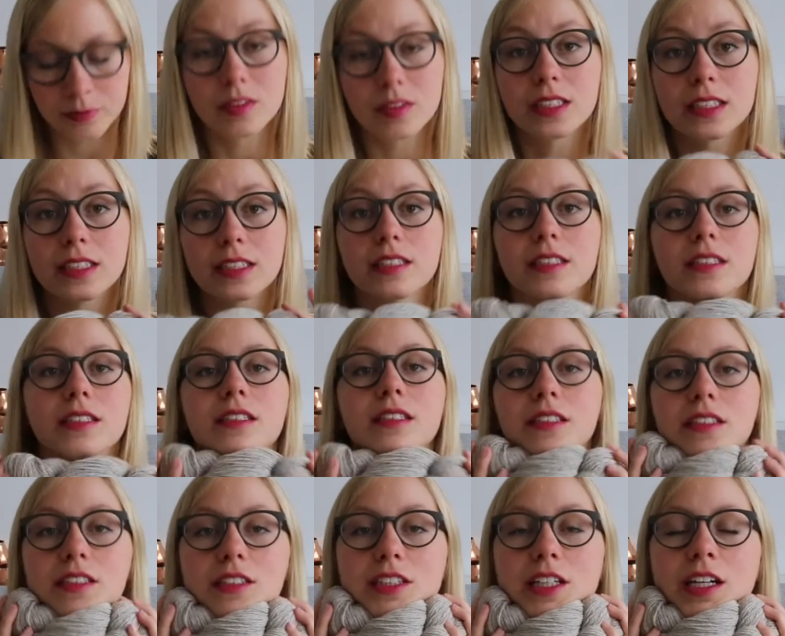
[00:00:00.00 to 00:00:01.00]
This is
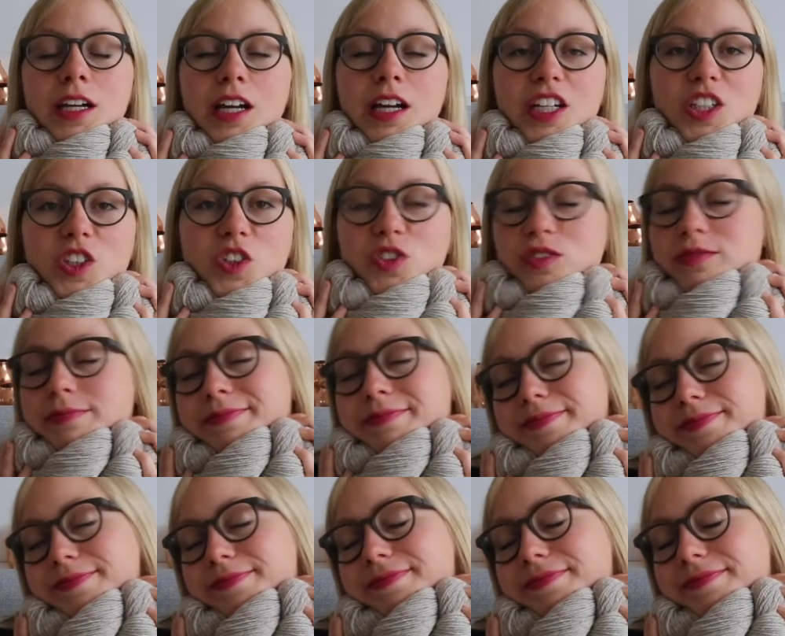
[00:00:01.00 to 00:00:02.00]
a skein,
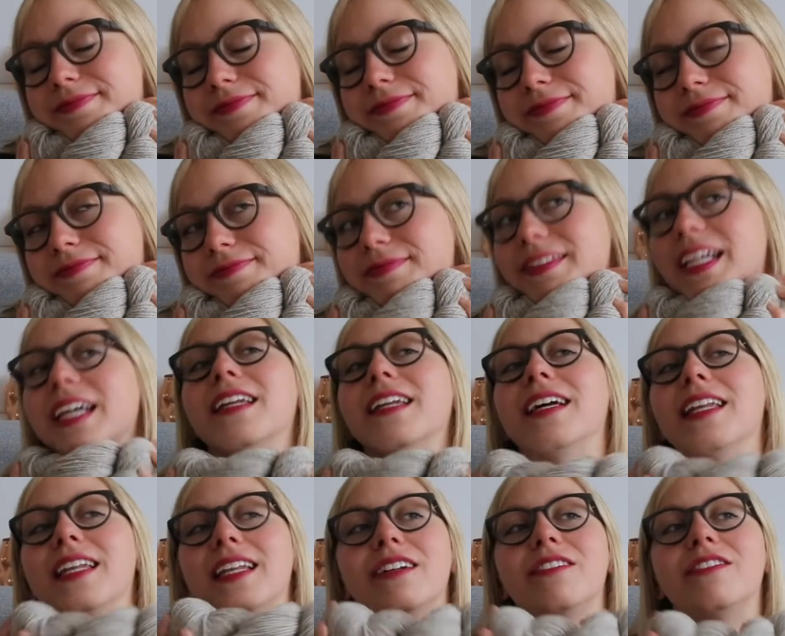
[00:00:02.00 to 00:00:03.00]
and
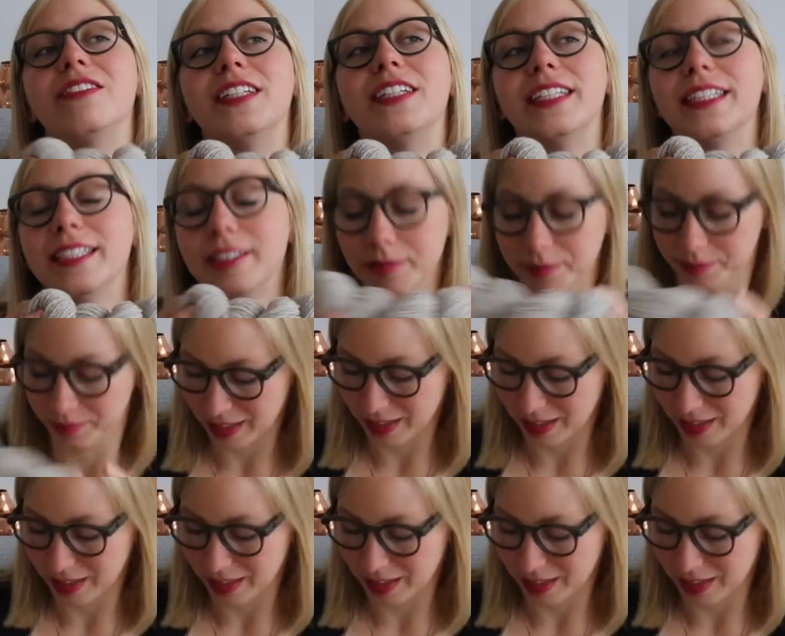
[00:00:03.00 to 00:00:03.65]
I love it.